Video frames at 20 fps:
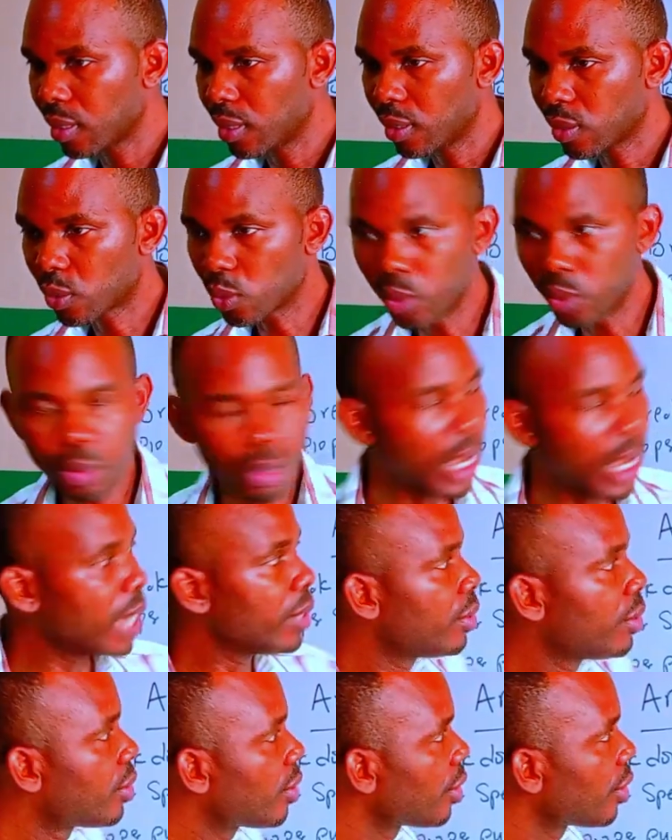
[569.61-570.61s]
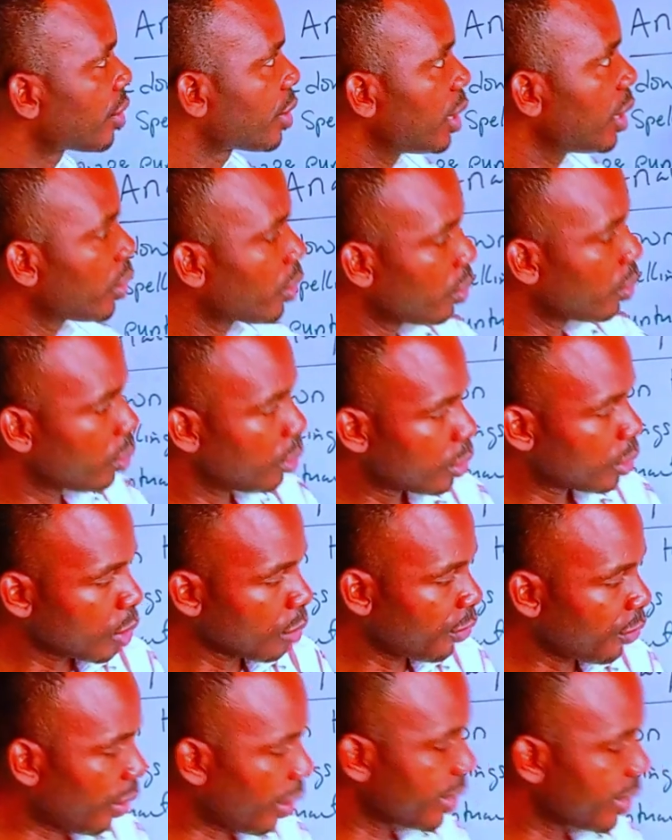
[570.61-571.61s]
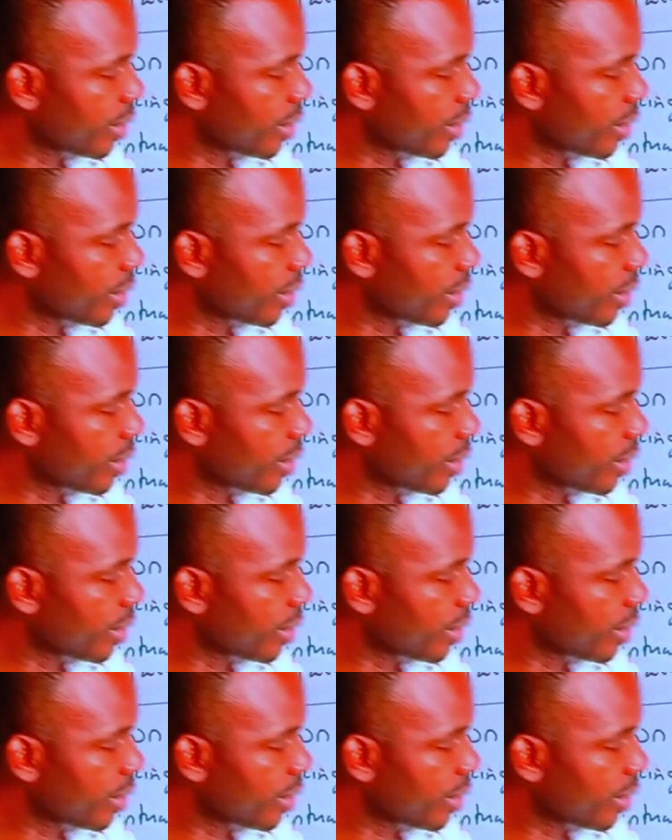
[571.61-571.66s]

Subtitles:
So you can use your single quote. So for